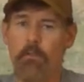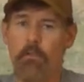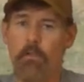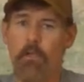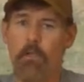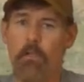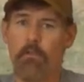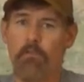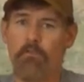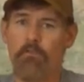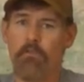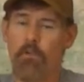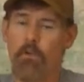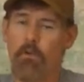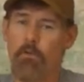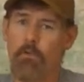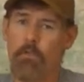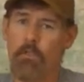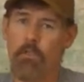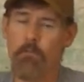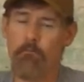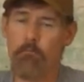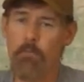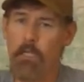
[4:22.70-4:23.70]
And so,
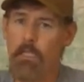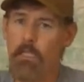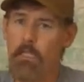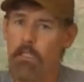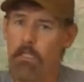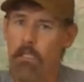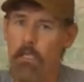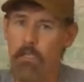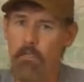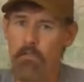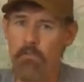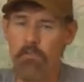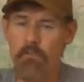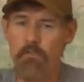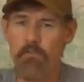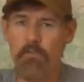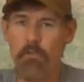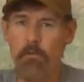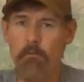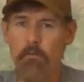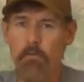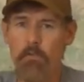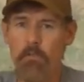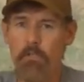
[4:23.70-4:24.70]
and in many cases,
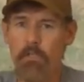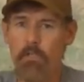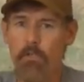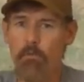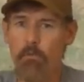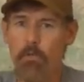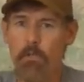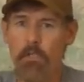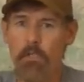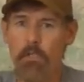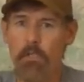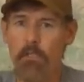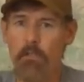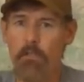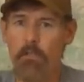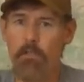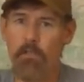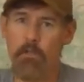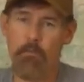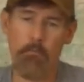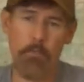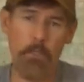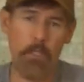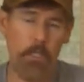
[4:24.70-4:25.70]
some of the deer we're killing
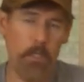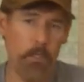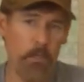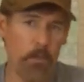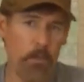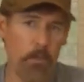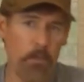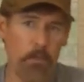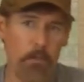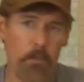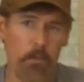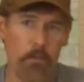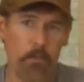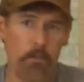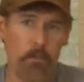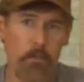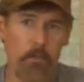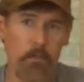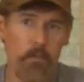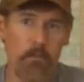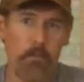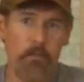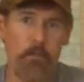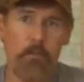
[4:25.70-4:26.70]
are bigger
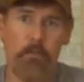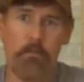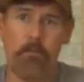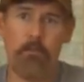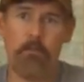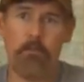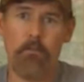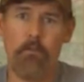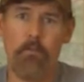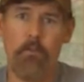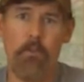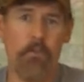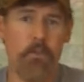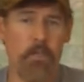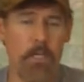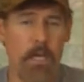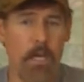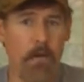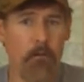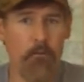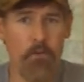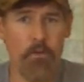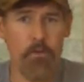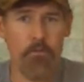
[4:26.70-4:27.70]
than the
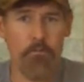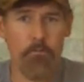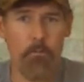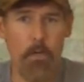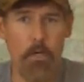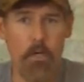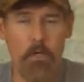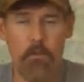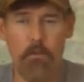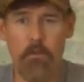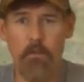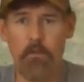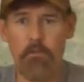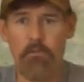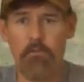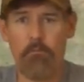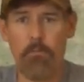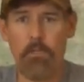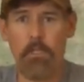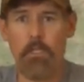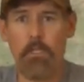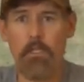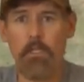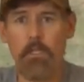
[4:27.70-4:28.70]
average buck that is
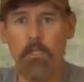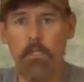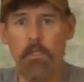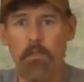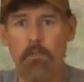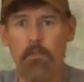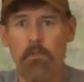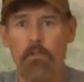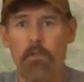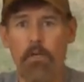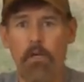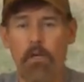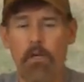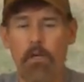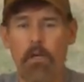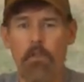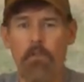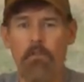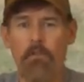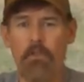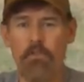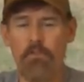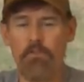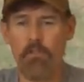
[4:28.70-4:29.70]
being killed
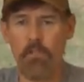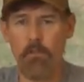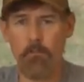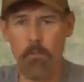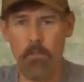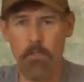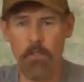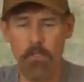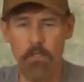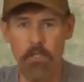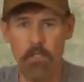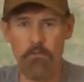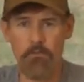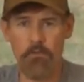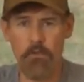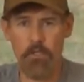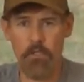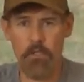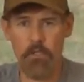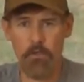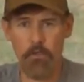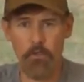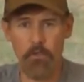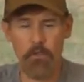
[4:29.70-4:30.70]
on these limited
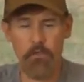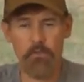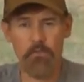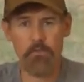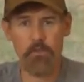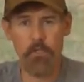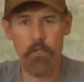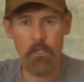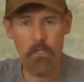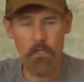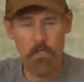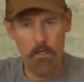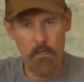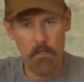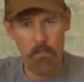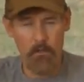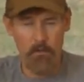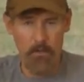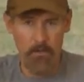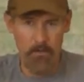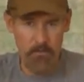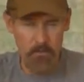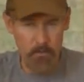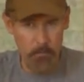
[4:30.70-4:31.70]
entry units,
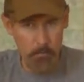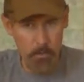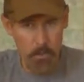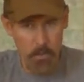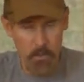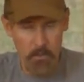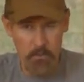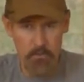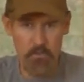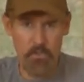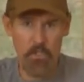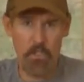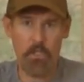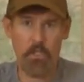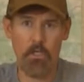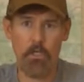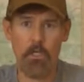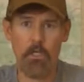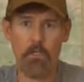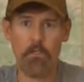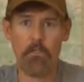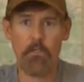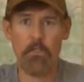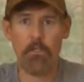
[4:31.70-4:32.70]
like the
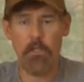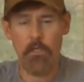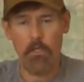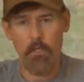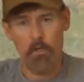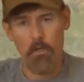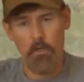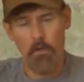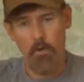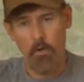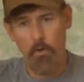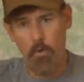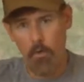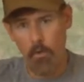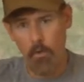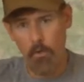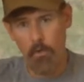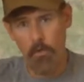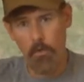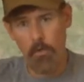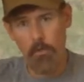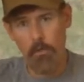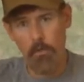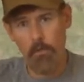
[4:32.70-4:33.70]
Paunsaugunt
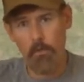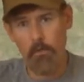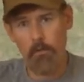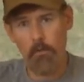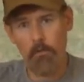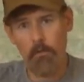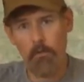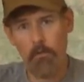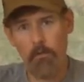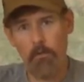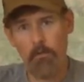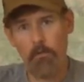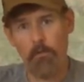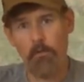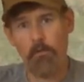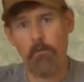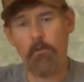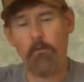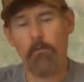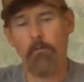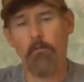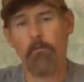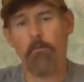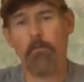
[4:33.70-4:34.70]
or
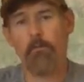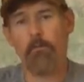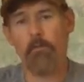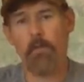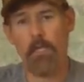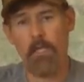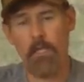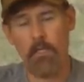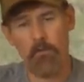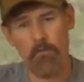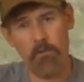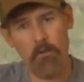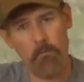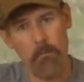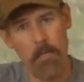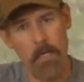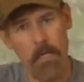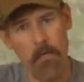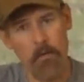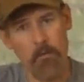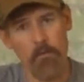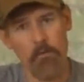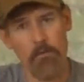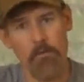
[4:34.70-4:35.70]
the Henry
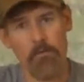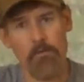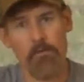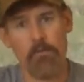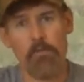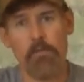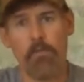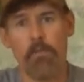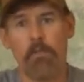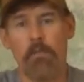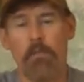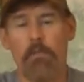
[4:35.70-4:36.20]
Mountains.